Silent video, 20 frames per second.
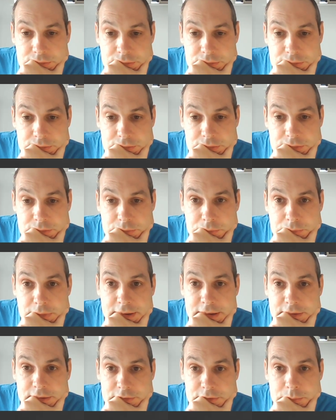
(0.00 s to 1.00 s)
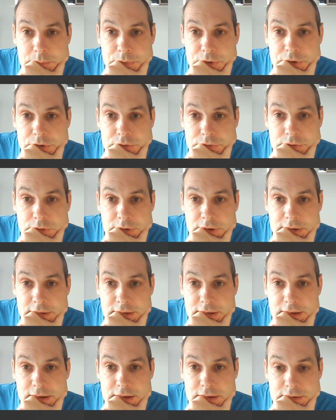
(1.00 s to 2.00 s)
Going to wait to move right at
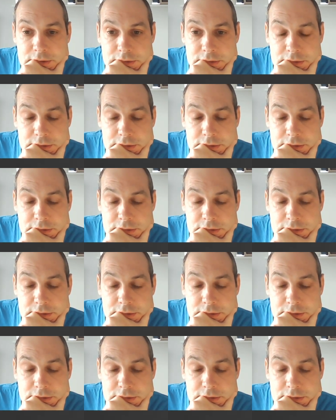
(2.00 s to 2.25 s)
the end.